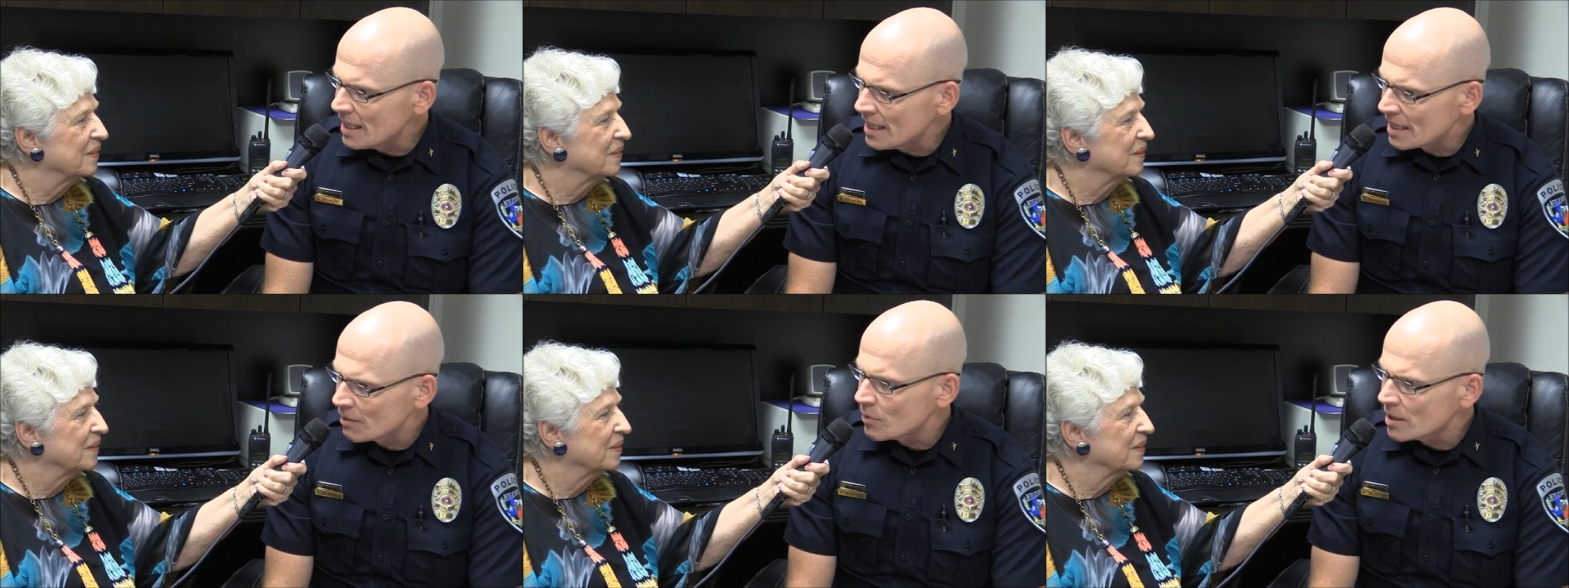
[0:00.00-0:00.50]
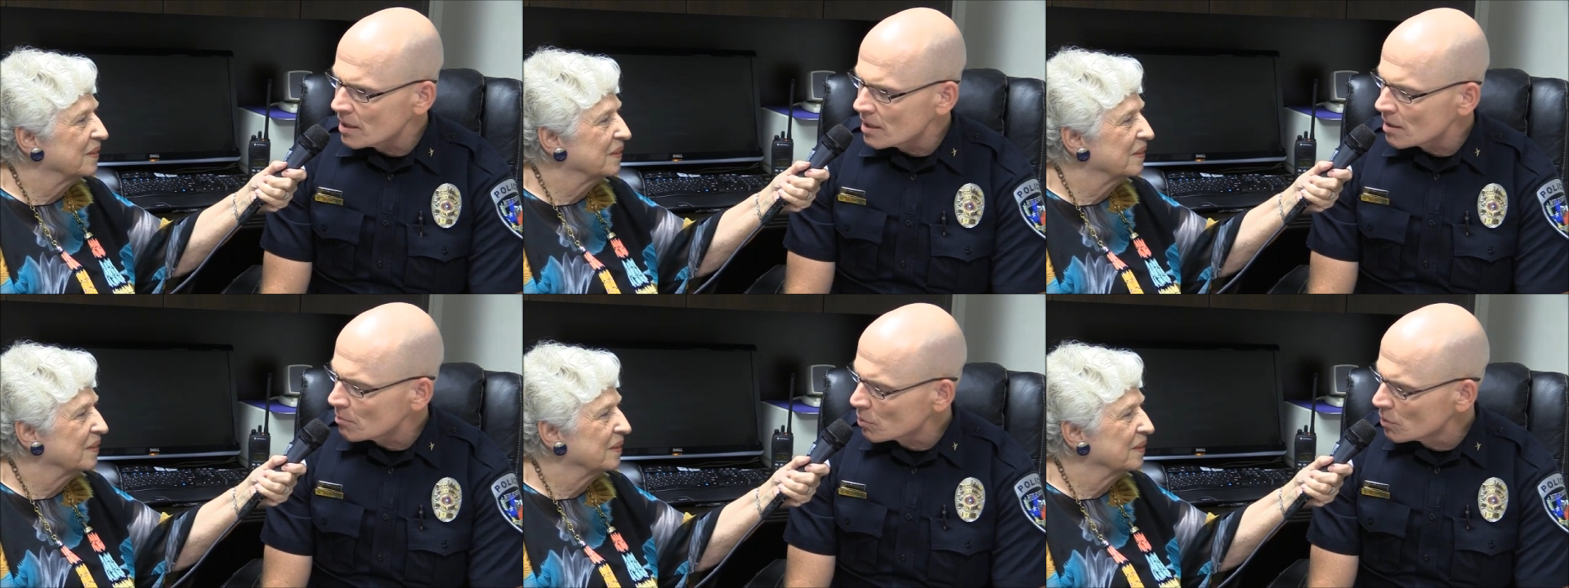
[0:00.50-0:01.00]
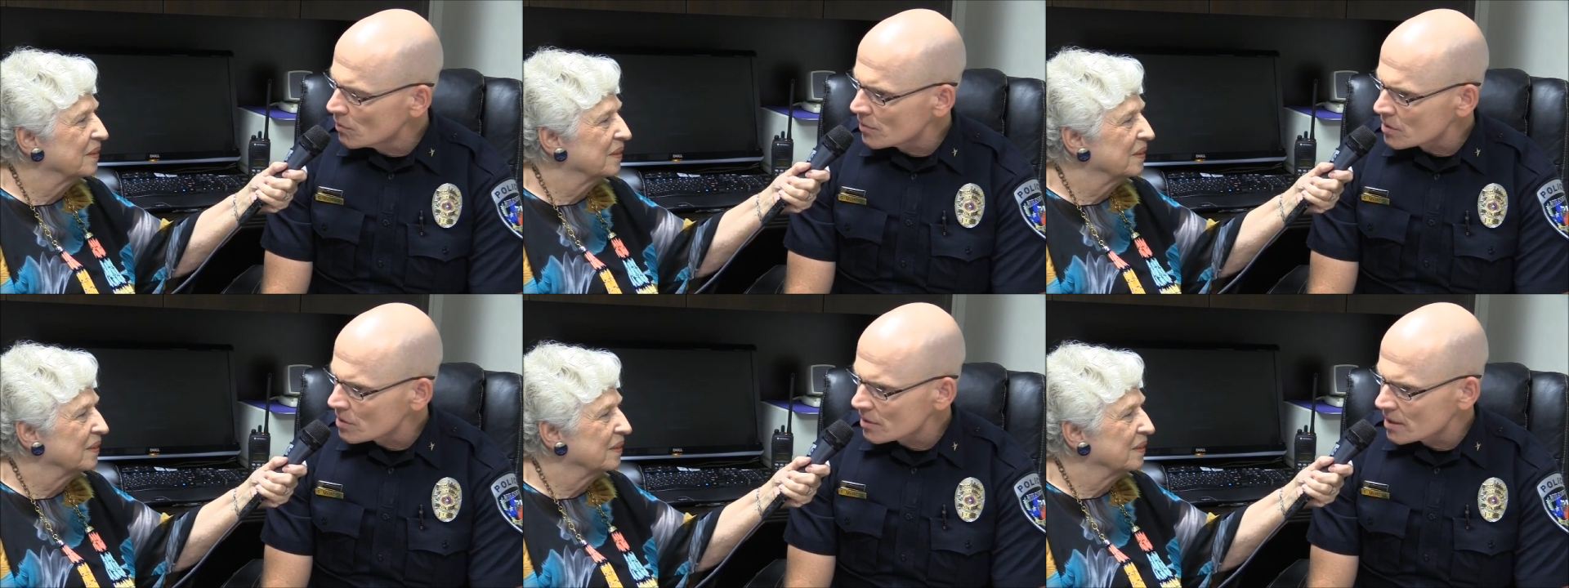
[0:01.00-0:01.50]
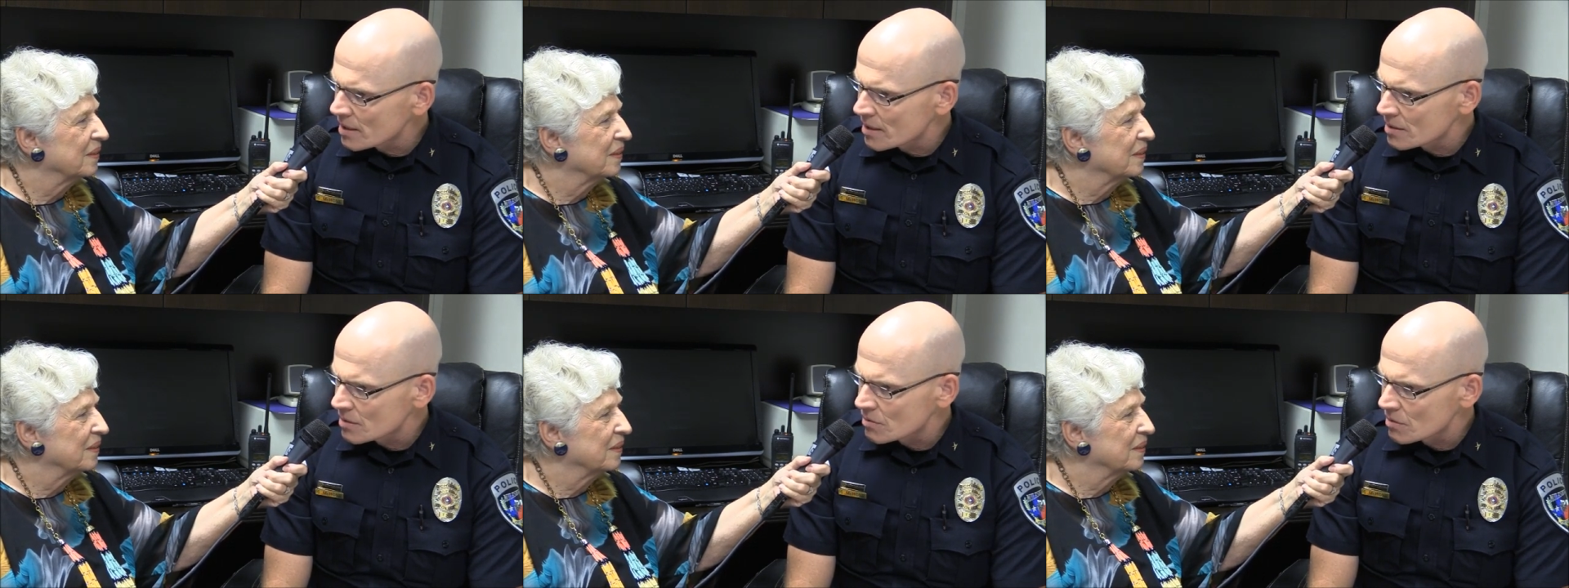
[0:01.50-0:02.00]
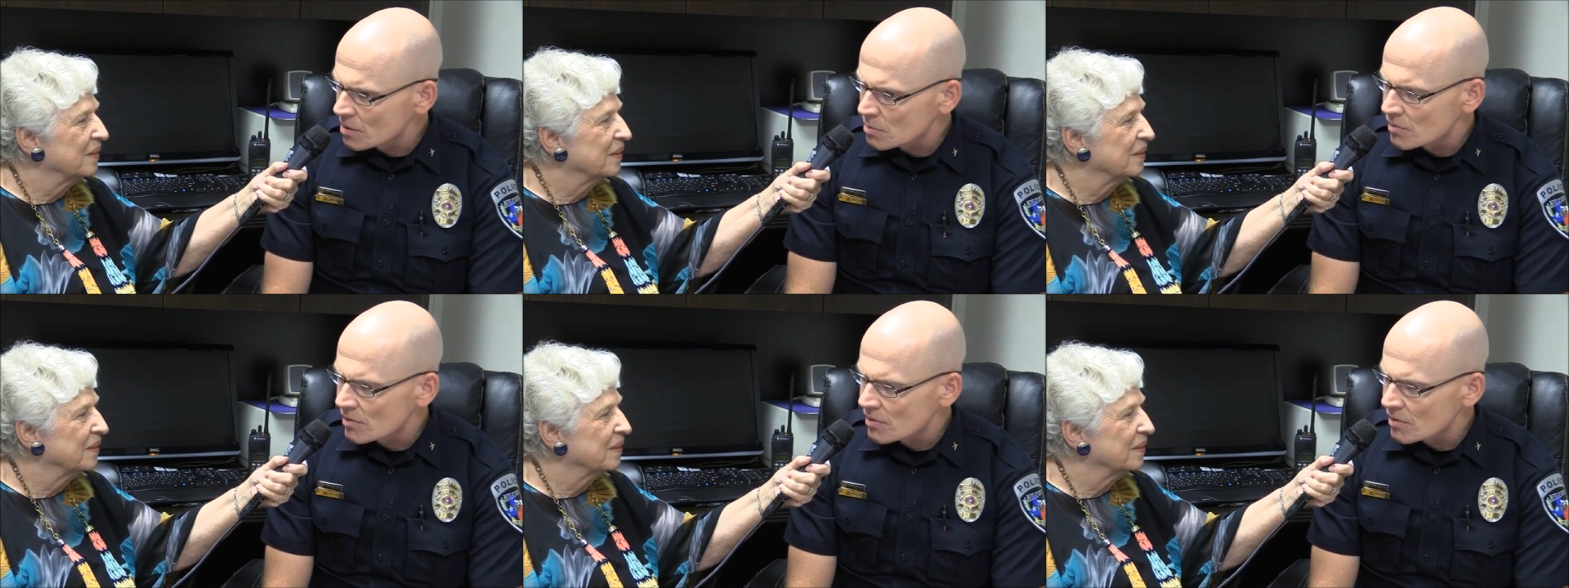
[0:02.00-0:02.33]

Speaker 1: And if we need to improve in certain areas in terms